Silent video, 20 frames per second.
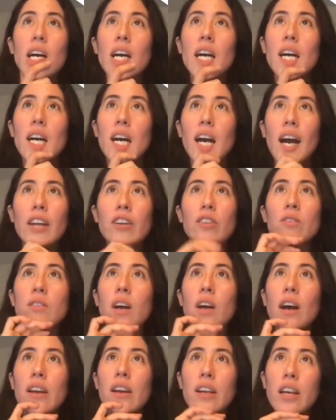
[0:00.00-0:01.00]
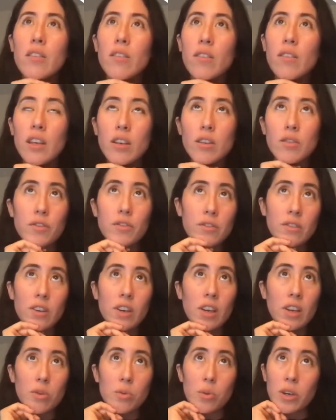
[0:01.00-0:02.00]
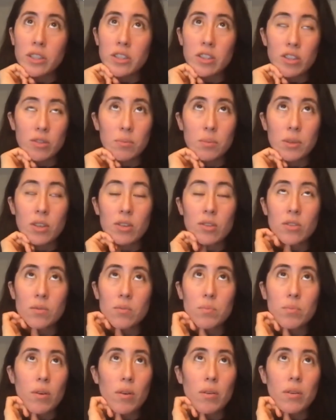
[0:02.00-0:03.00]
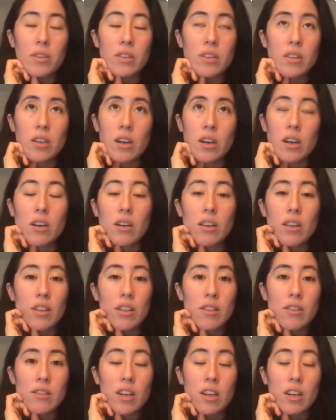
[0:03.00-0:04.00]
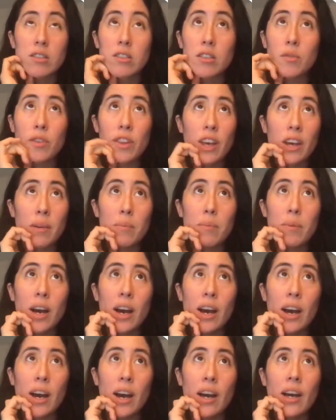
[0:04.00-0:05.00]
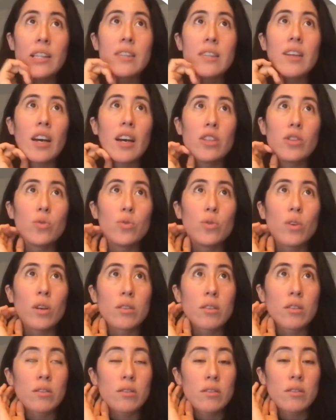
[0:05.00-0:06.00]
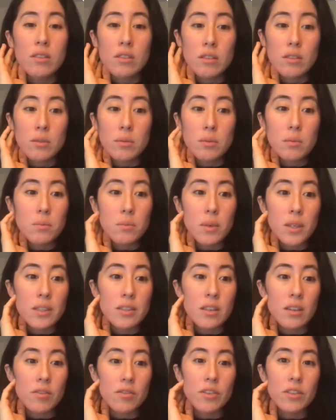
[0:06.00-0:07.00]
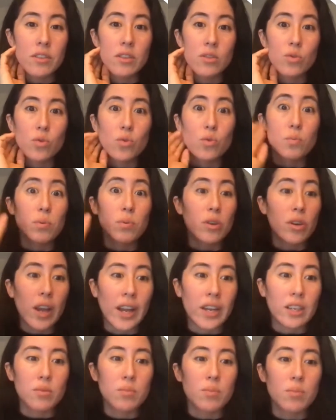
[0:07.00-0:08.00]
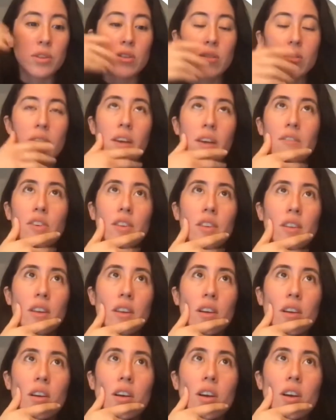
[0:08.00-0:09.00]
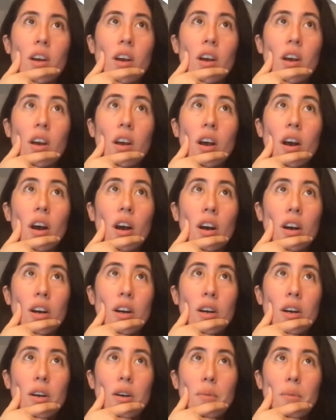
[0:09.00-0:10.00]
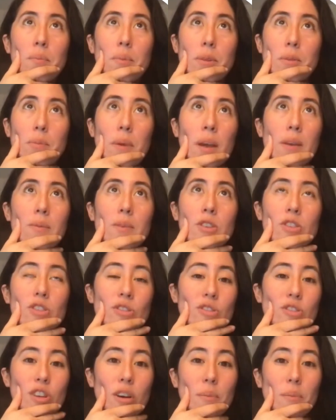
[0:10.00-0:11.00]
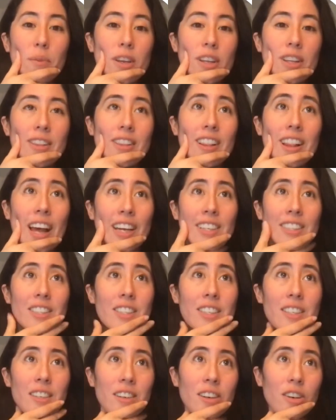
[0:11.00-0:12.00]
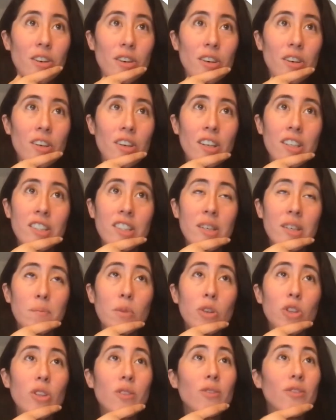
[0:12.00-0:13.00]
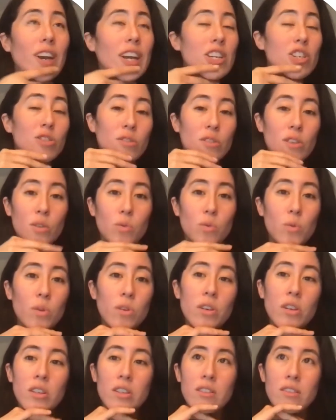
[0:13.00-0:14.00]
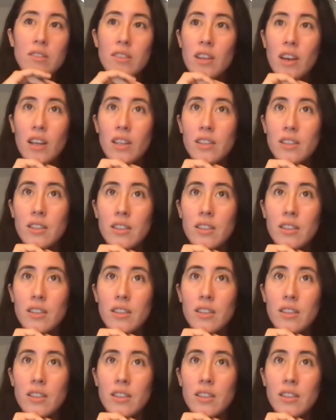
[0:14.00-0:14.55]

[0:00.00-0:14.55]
I cannot think of a question because probably there are tons of them, and I do not consider myself as a super expert on everything. But maybe just some enlightening or like some motivational words that